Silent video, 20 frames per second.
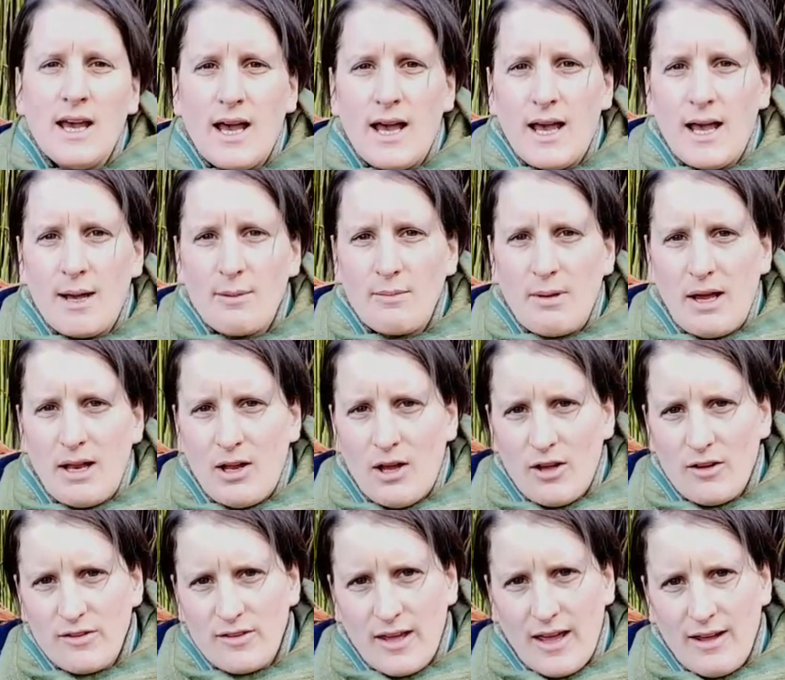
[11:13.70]
Um, I'll
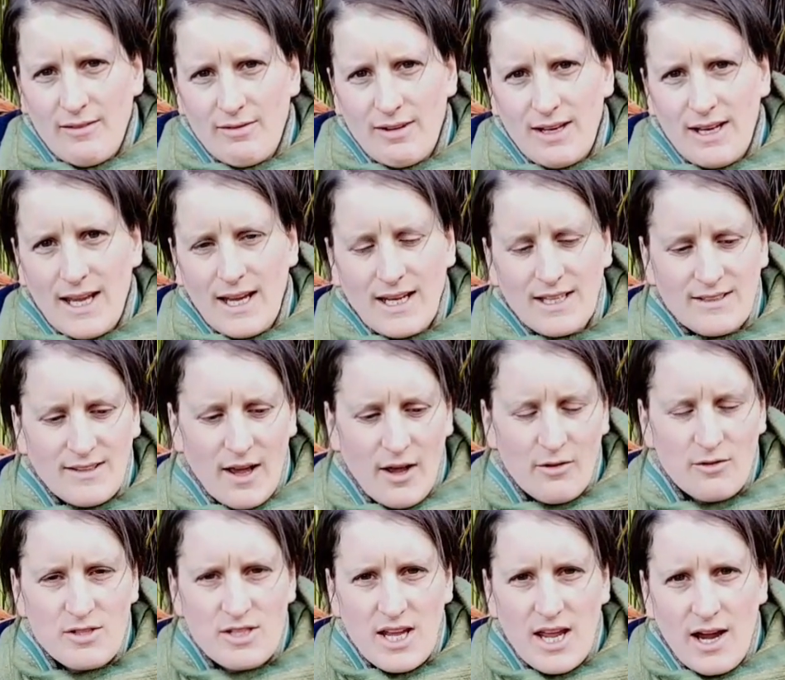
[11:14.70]
also have a link
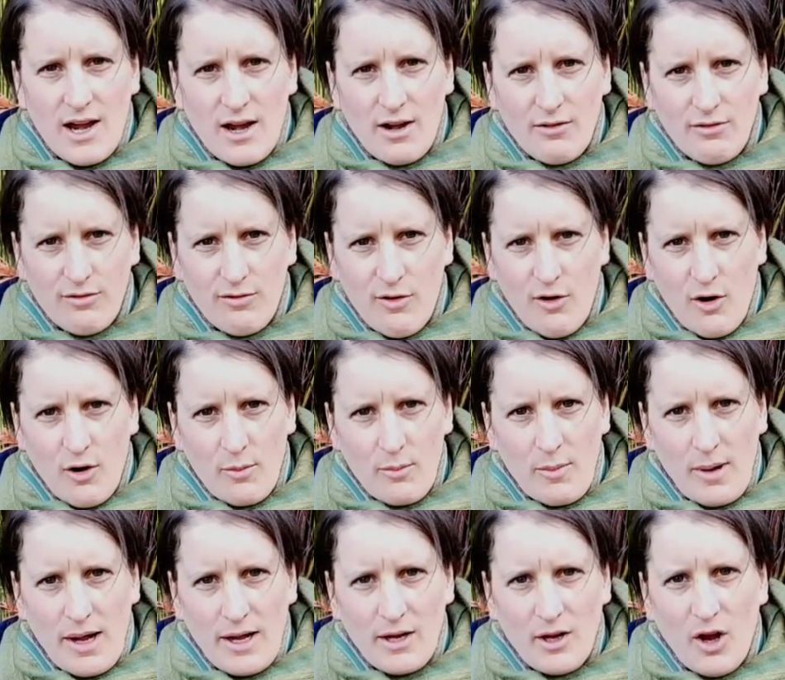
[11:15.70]
down there for
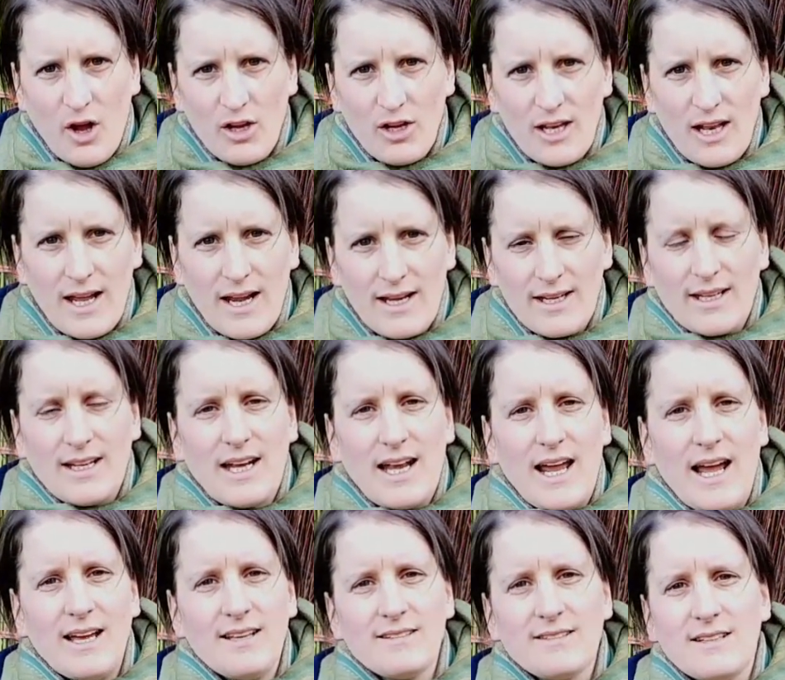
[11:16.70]
my online
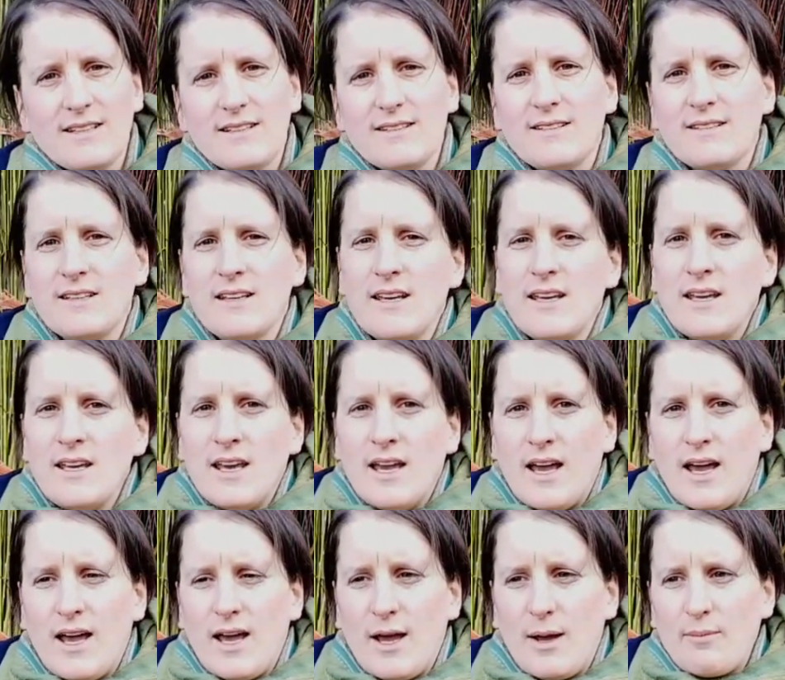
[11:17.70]
classes
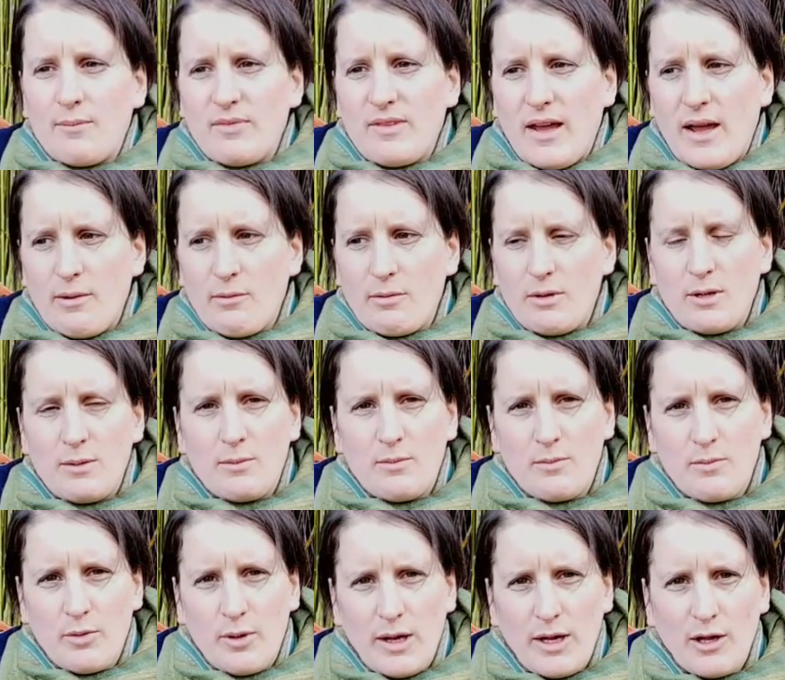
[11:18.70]
um, that will
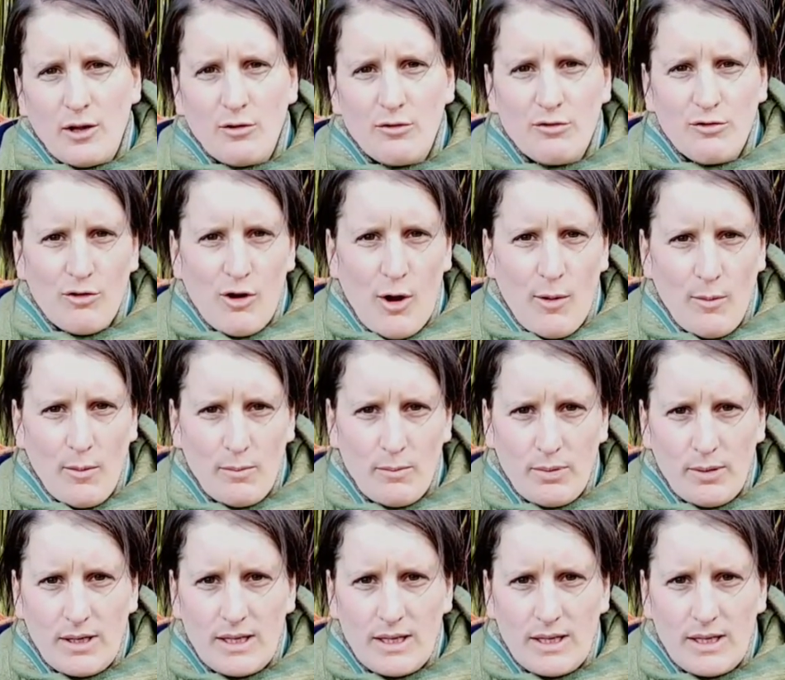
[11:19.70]
bring you from